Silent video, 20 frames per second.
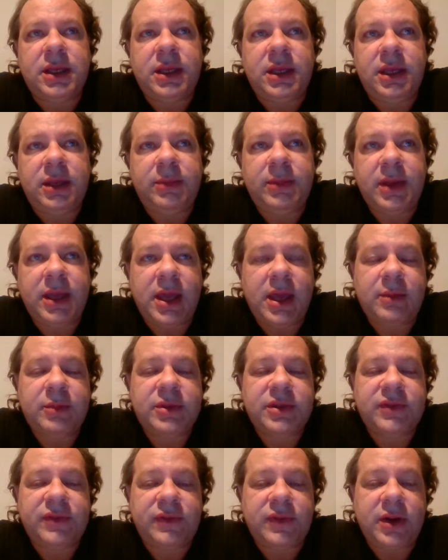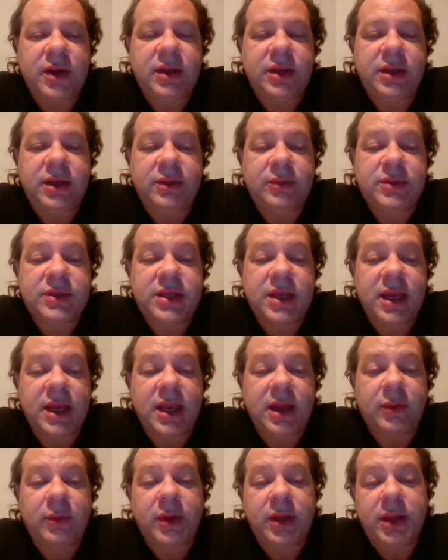He became his friend and he was hanging
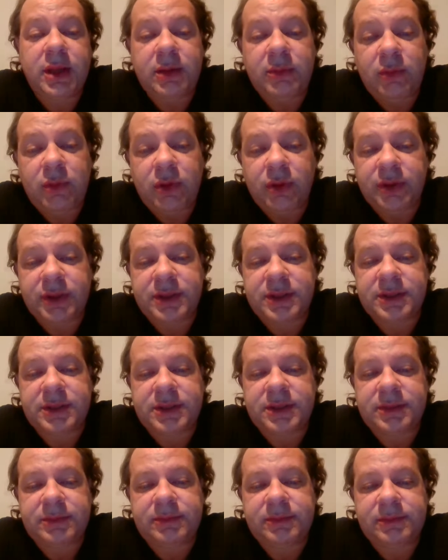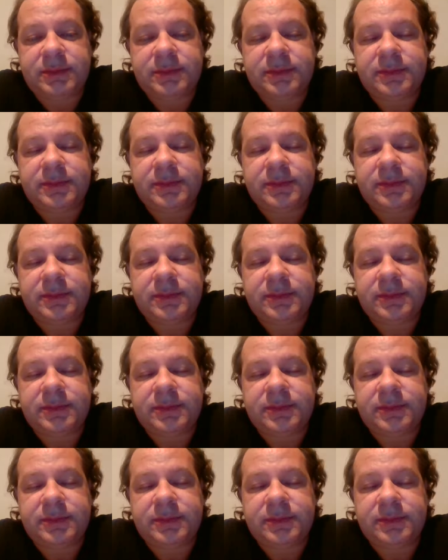out with him all the time.